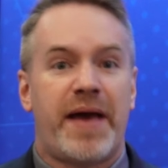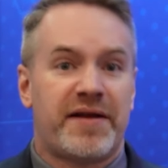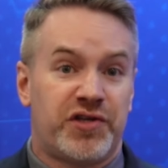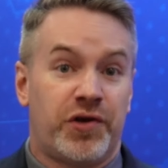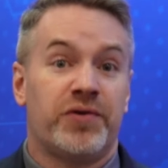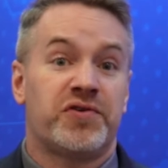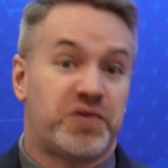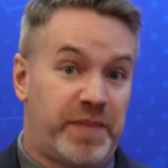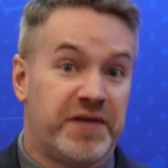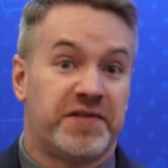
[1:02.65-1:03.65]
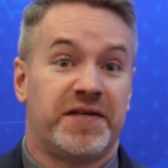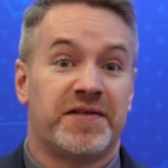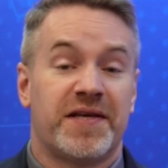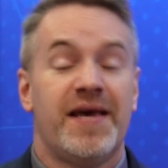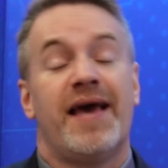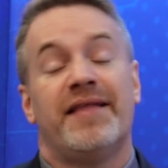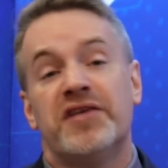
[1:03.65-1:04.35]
bacterial species. And